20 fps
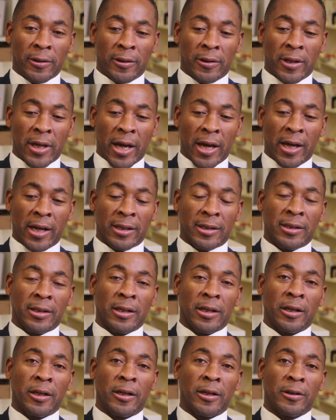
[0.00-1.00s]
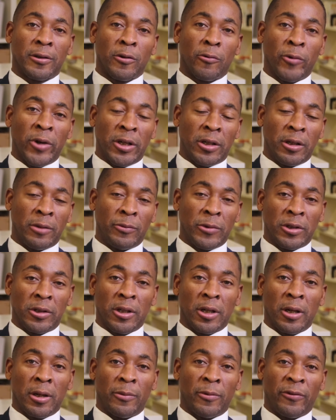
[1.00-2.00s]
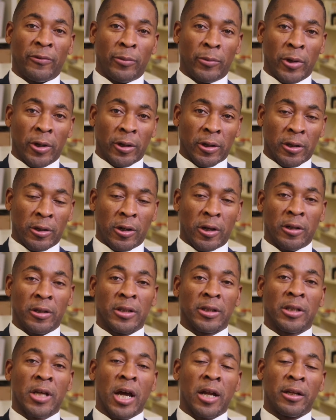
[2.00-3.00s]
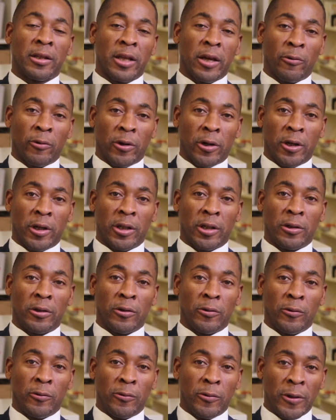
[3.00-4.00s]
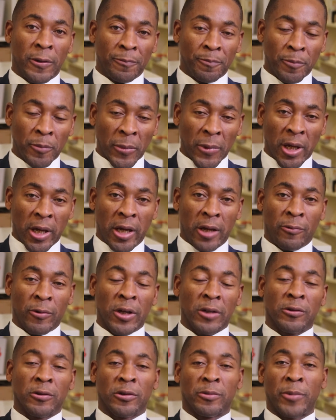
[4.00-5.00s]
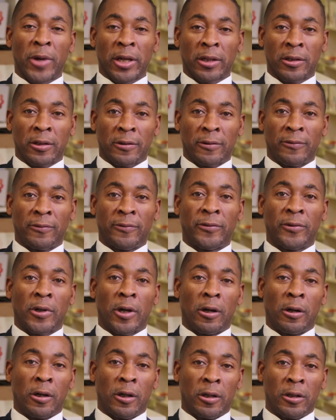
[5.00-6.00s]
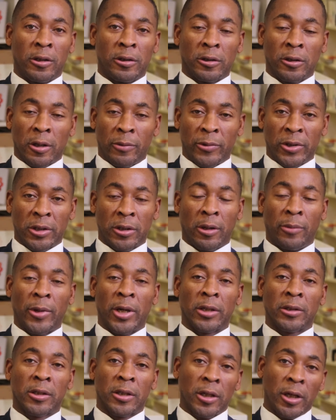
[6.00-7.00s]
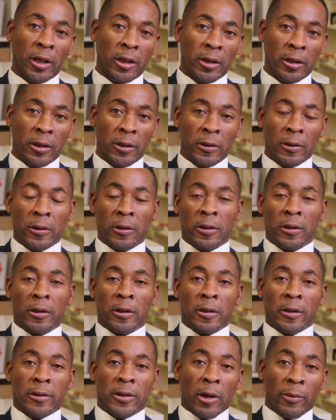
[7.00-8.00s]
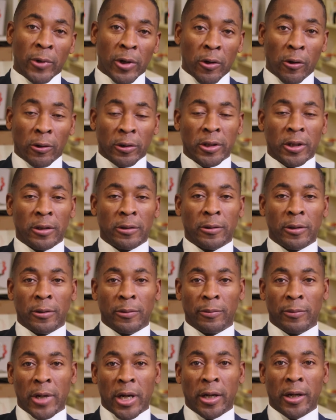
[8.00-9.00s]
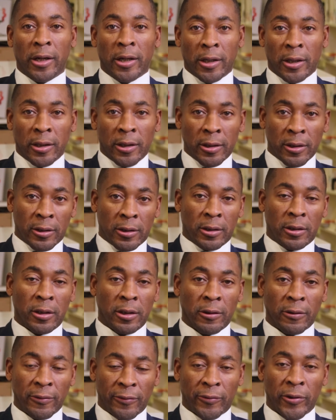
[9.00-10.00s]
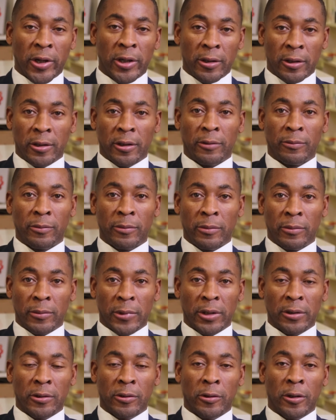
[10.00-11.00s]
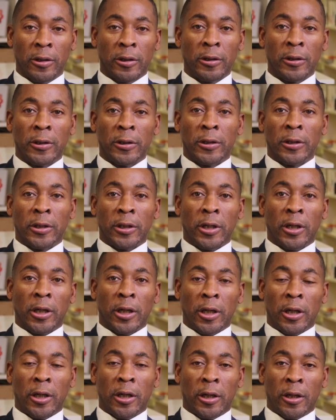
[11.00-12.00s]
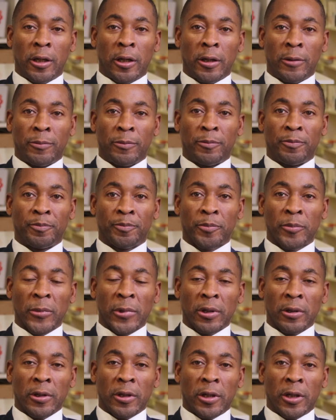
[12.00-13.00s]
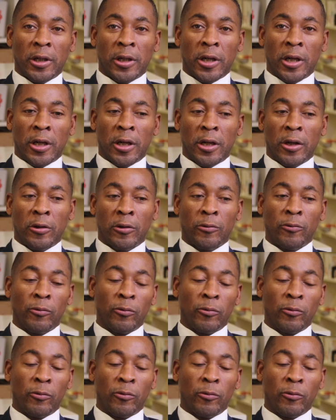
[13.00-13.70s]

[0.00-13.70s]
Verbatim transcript: that uh, the Whitney Museum of American Art decided they were going to do a retrospective on Jean-Michel Basquiat. Thelma Golden, my dear friend and mentor, um, uh,